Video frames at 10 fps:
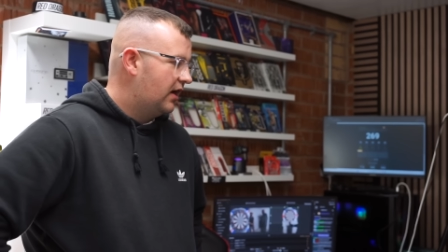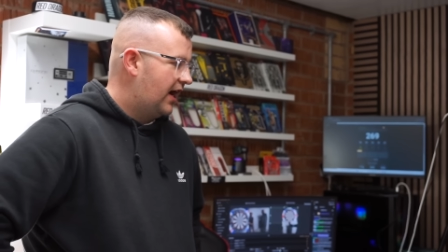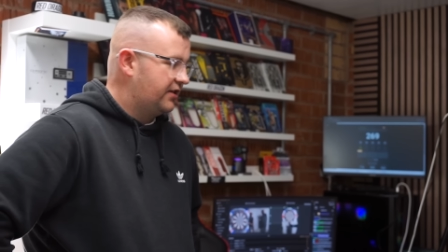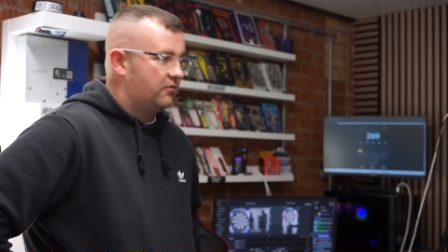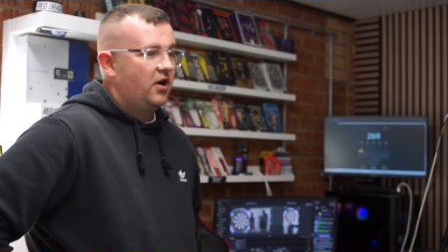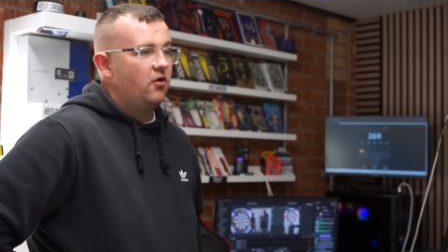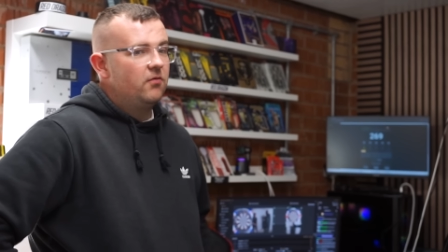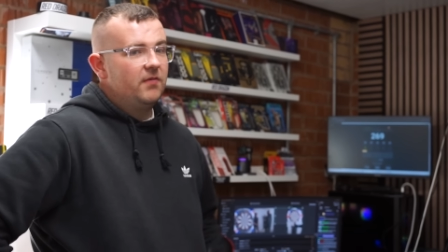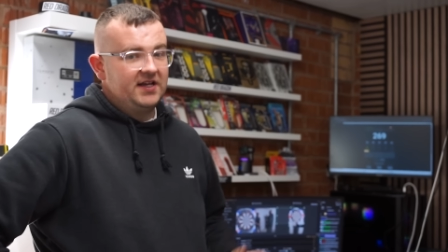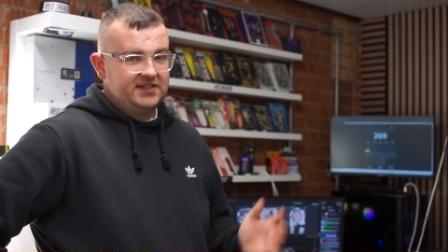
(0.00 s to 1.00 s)
I don't know.
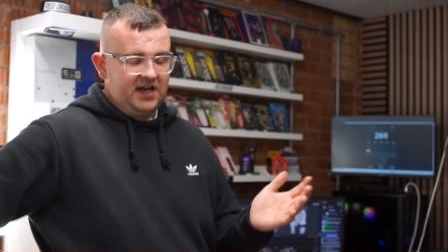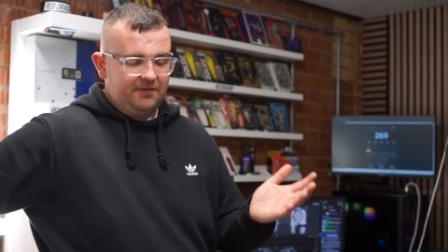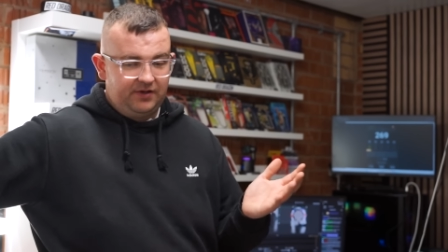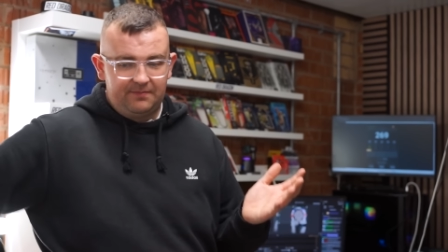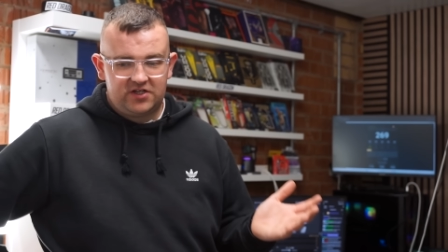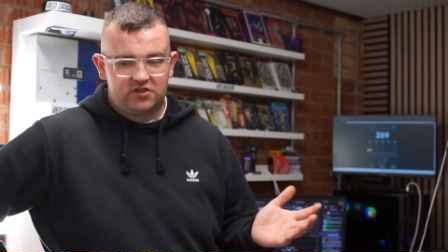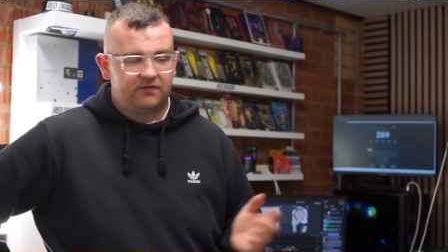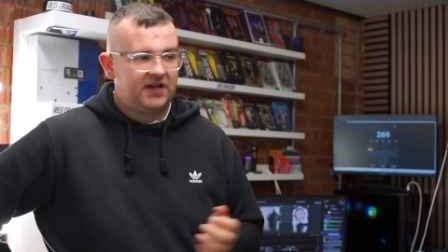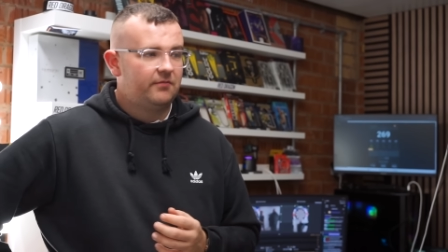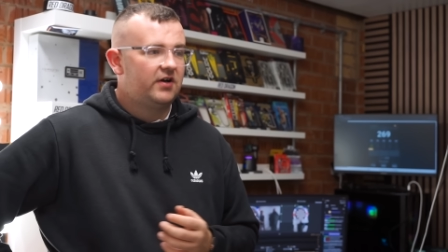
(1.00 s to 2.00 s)
I said, I mentioned off
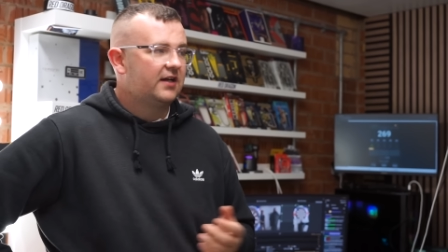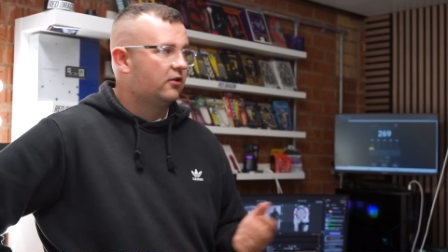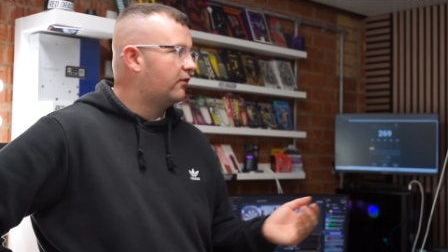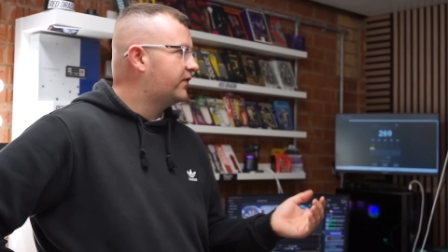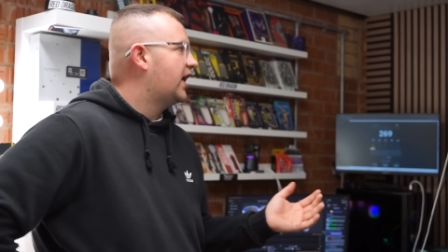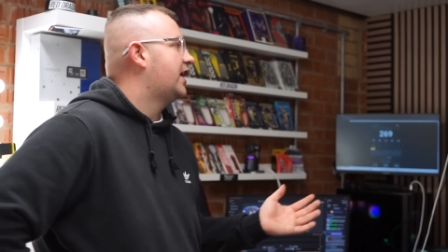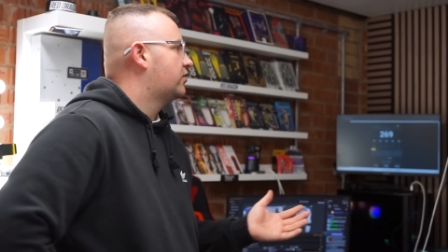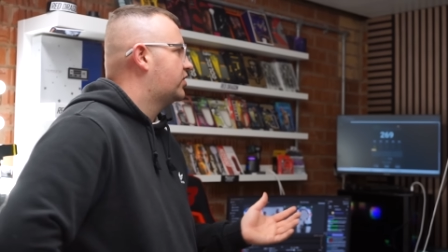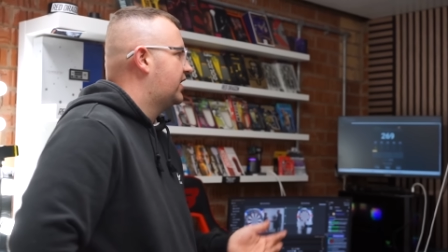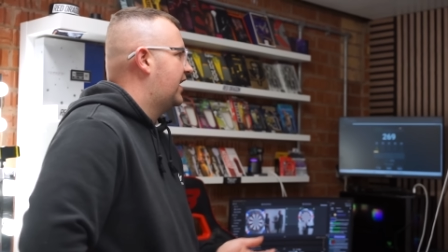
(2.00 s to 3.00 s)
camera, I'd love to get to
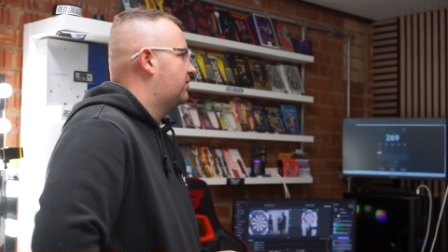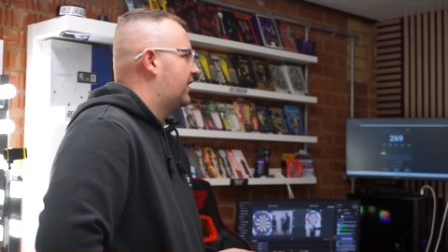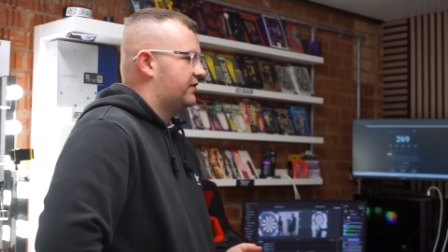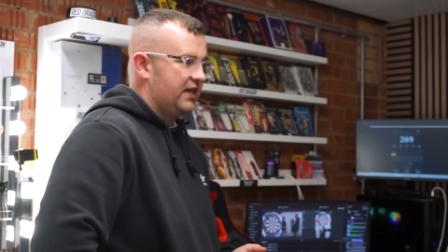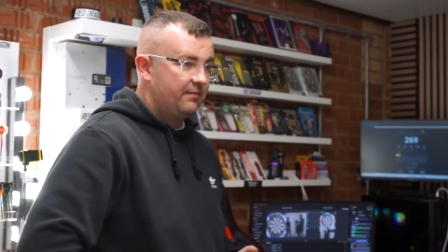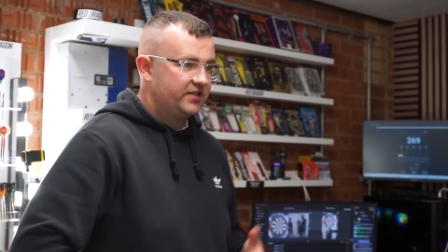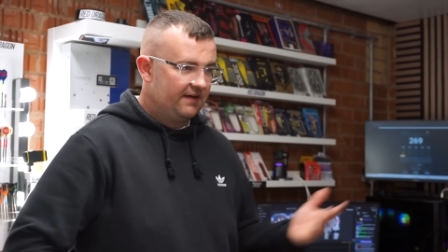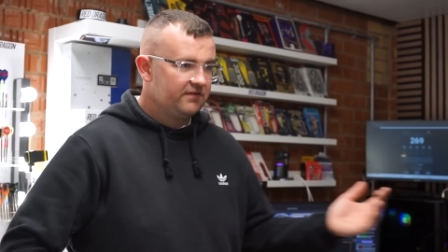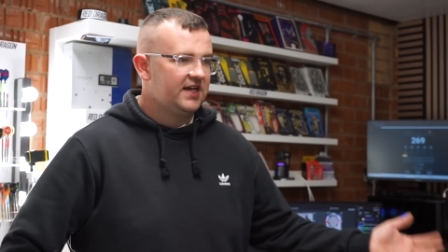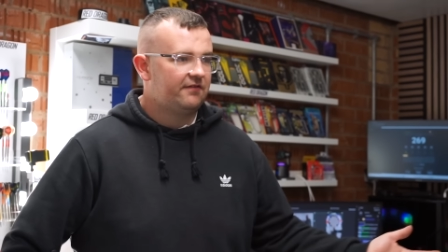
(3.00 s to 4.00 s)
a stage where I can say I'm a
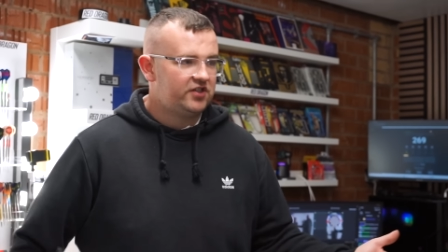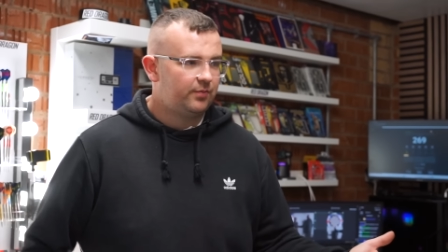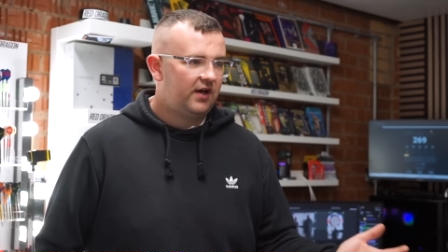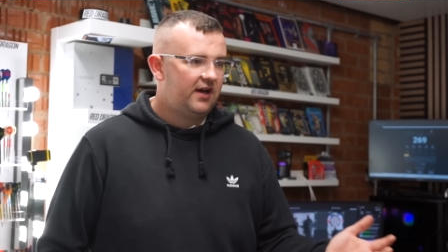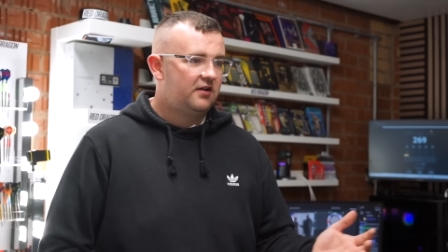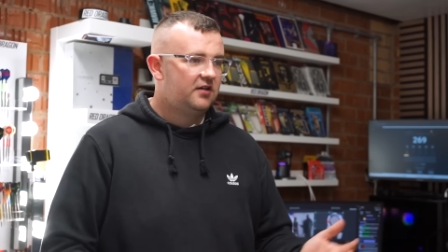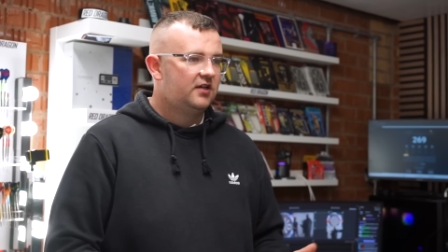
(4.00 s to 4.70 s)
seventy average player.